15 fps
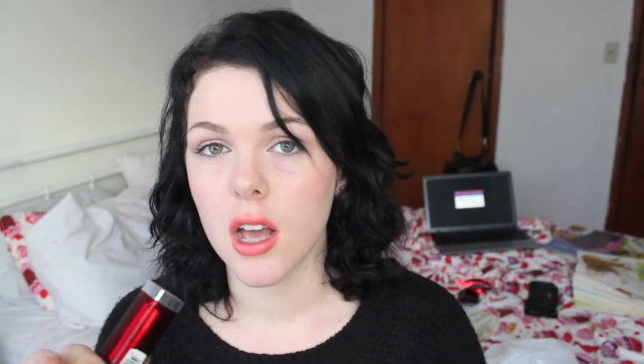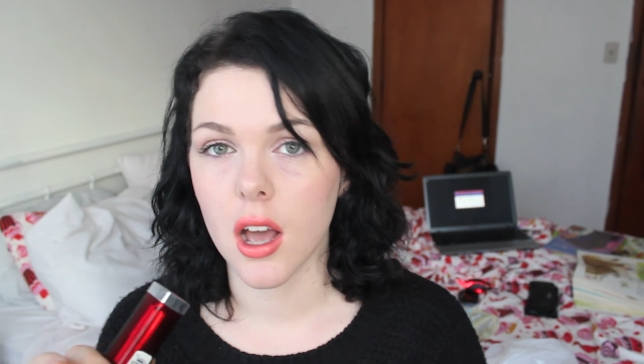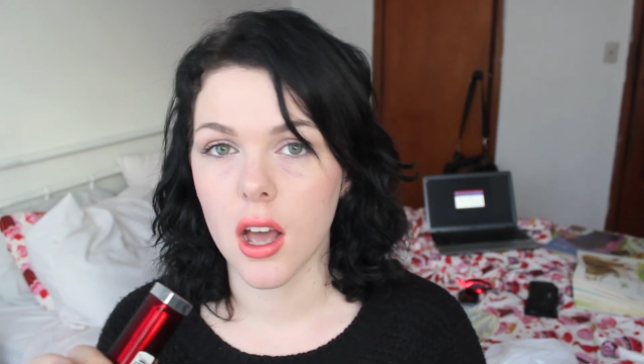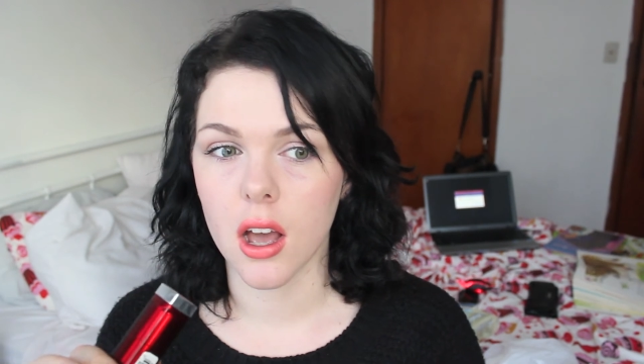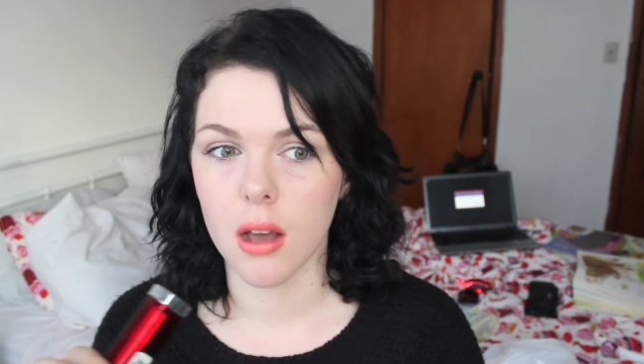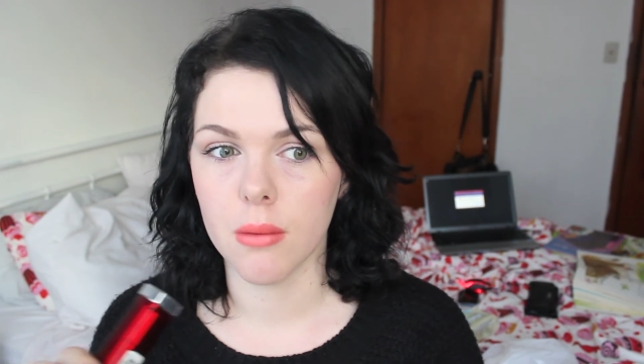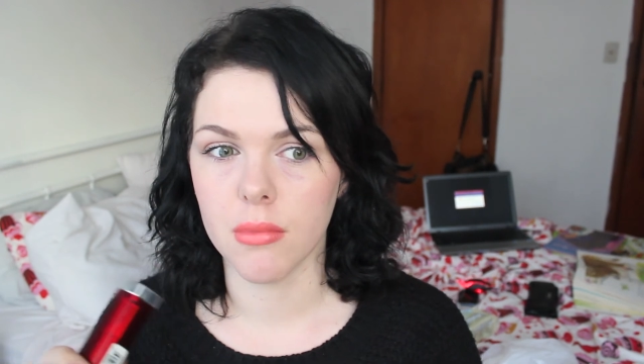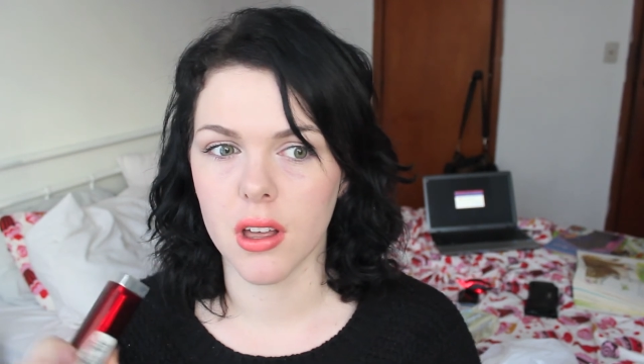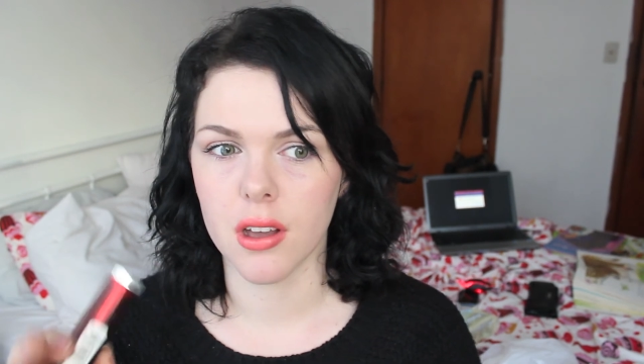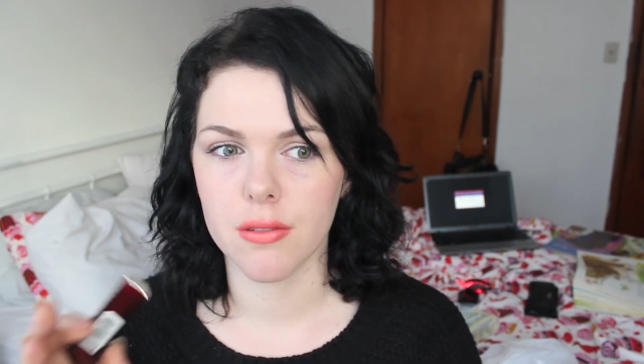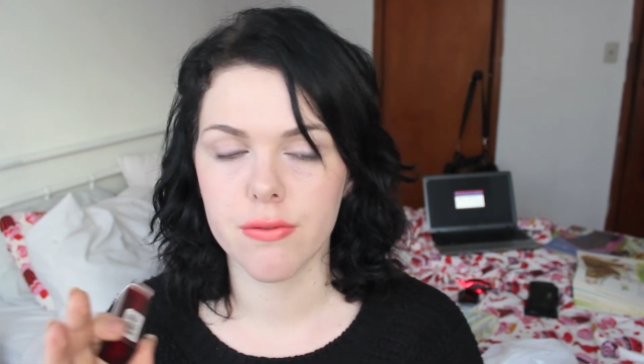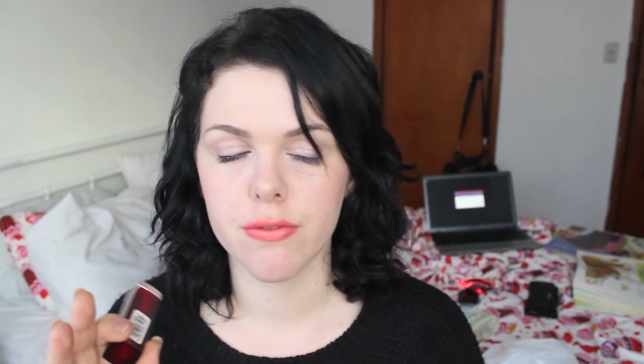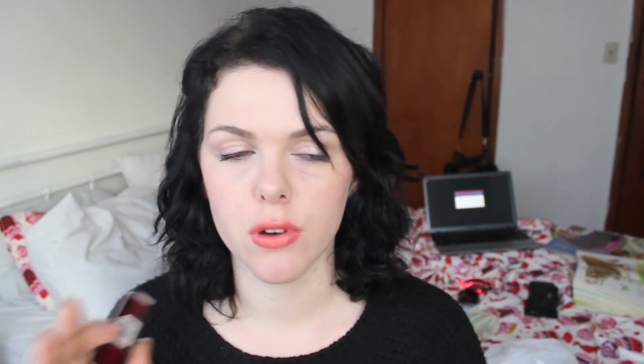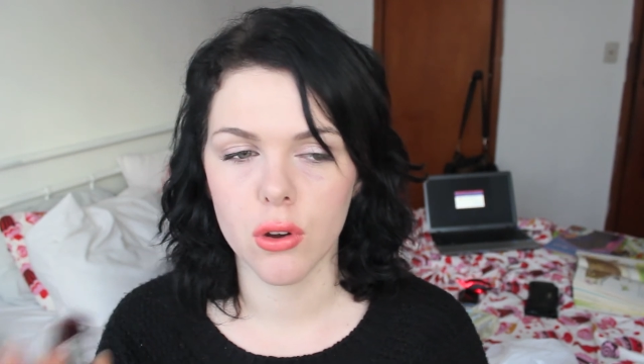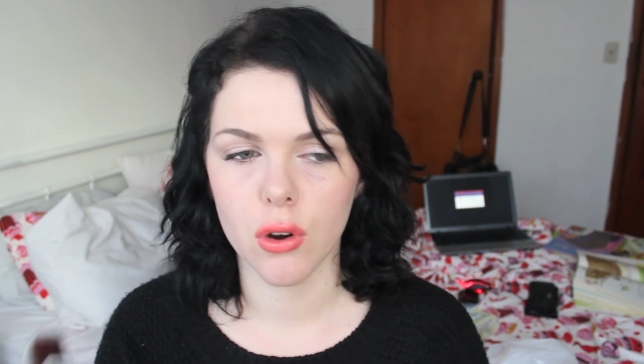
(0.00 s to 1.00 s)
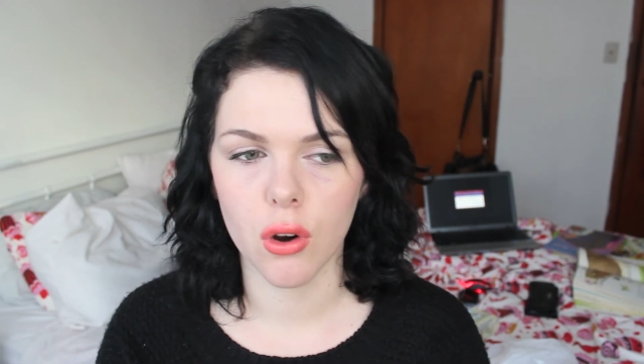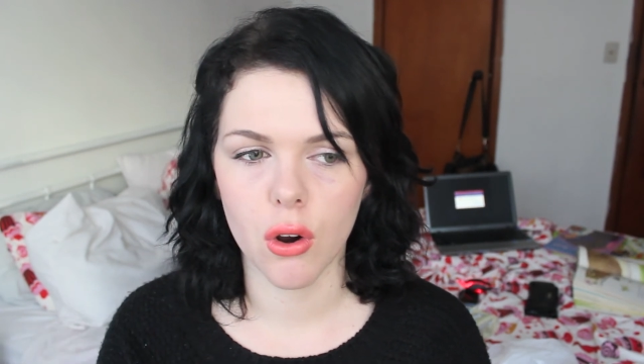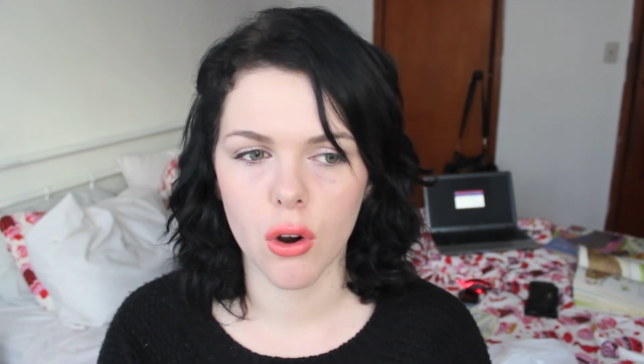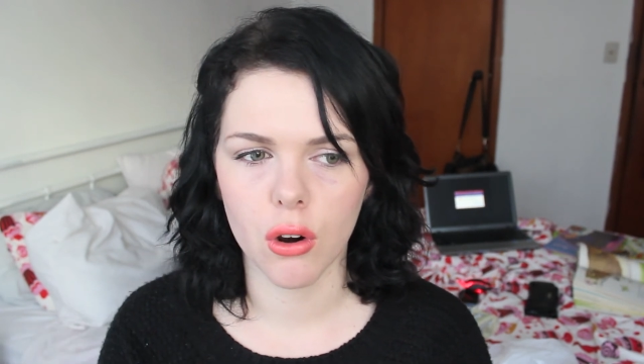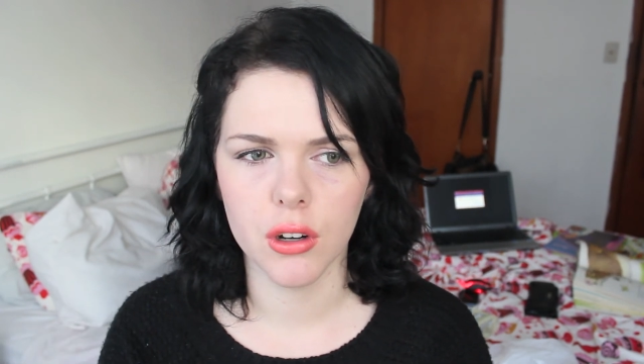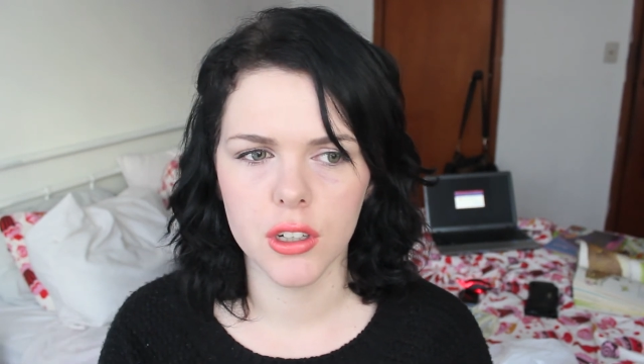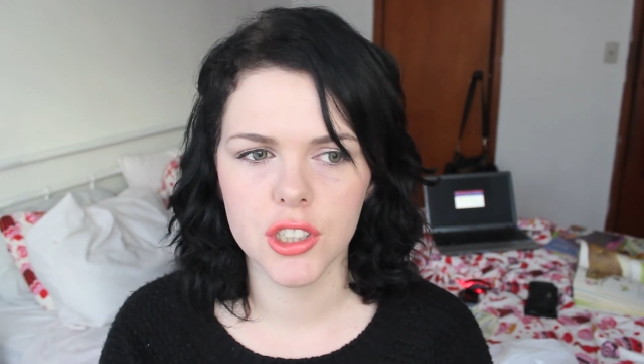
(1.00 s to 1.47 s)
like
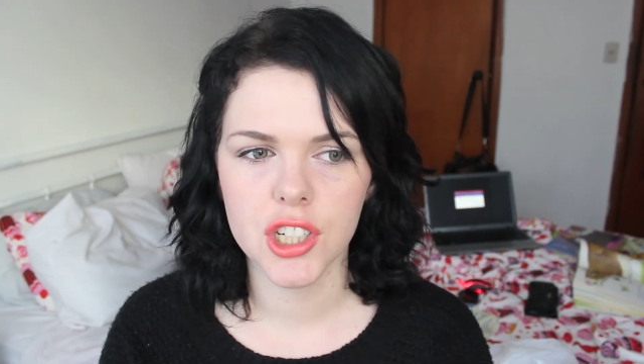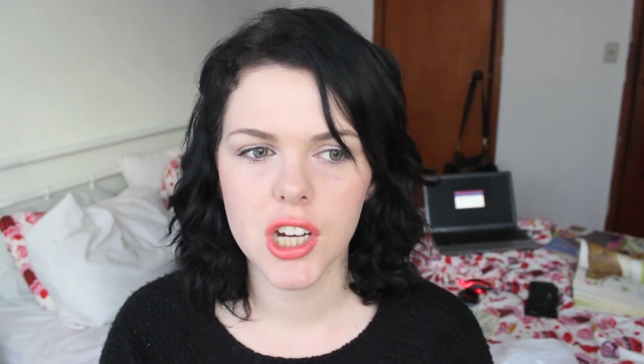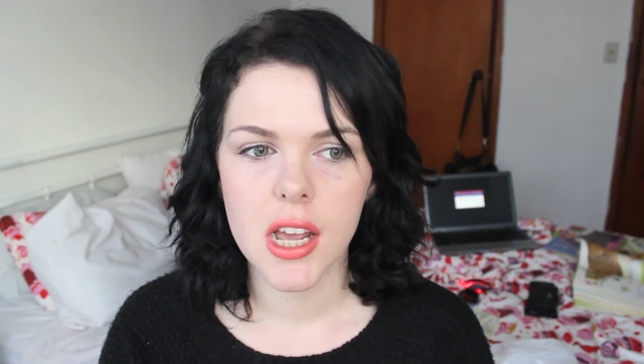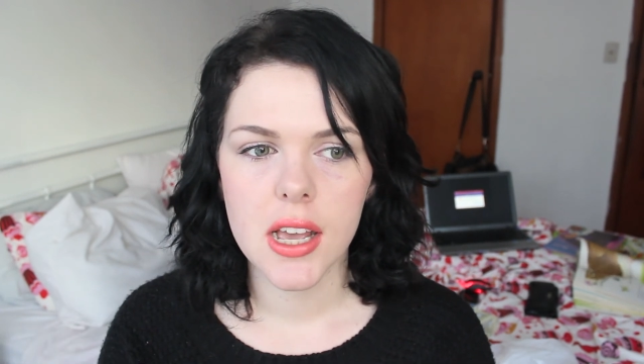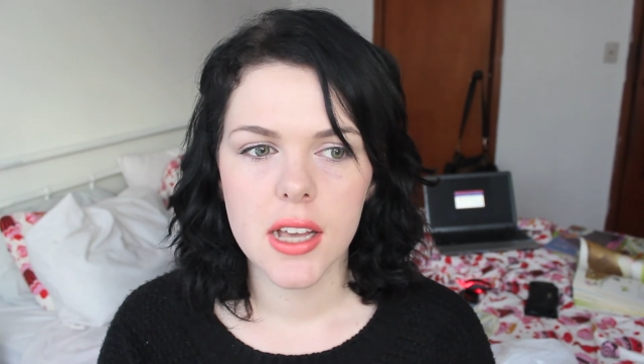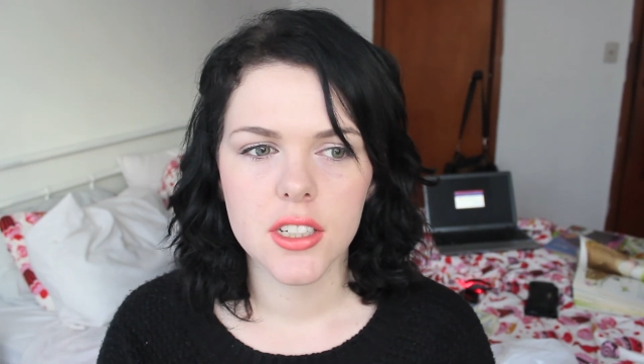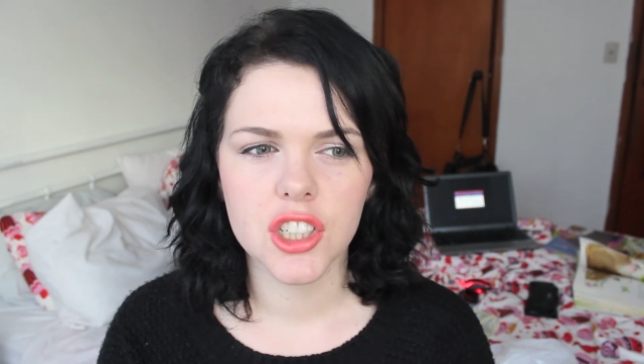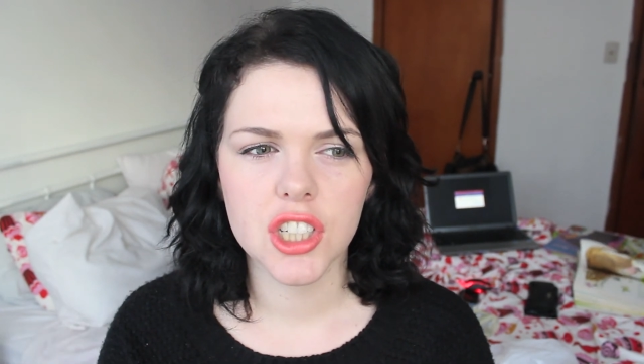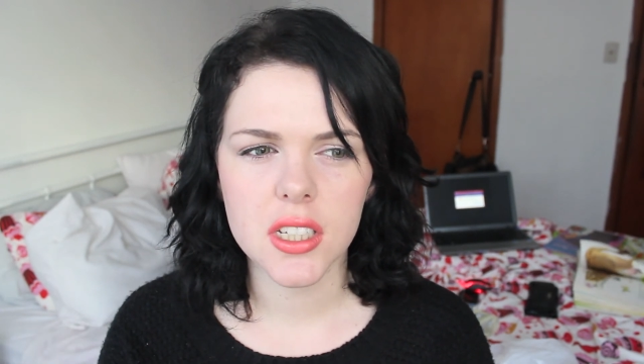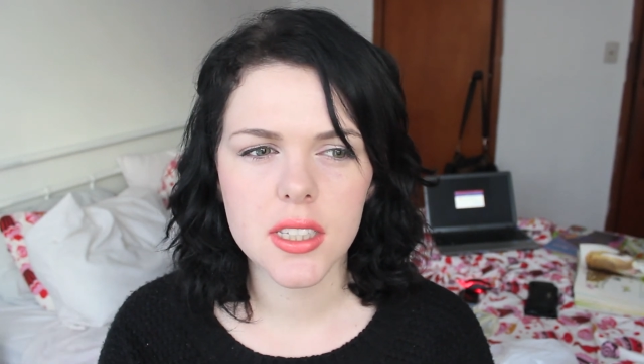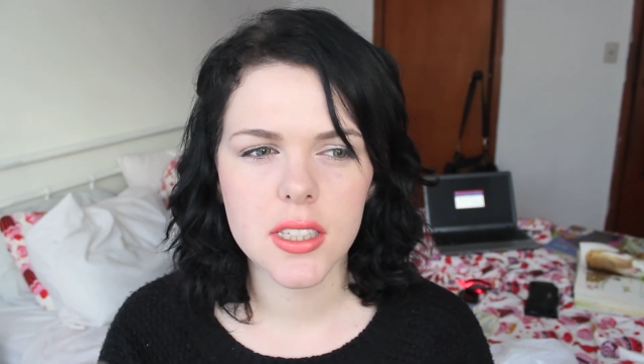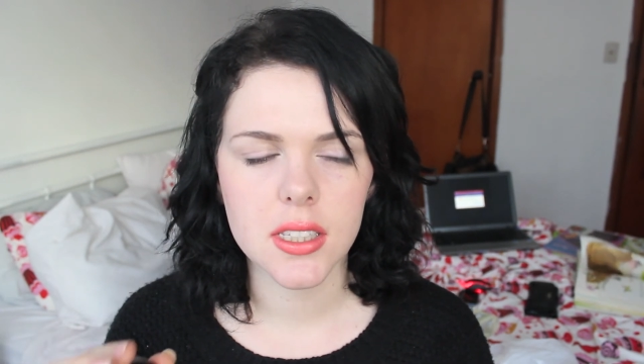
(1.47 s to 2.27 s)
fluoro orange, just